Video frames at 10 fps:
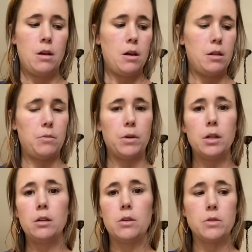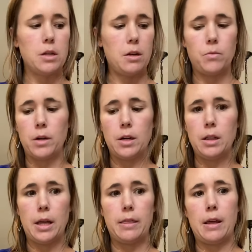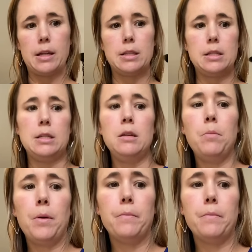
And then we're gonna close it and we're gonna let that steep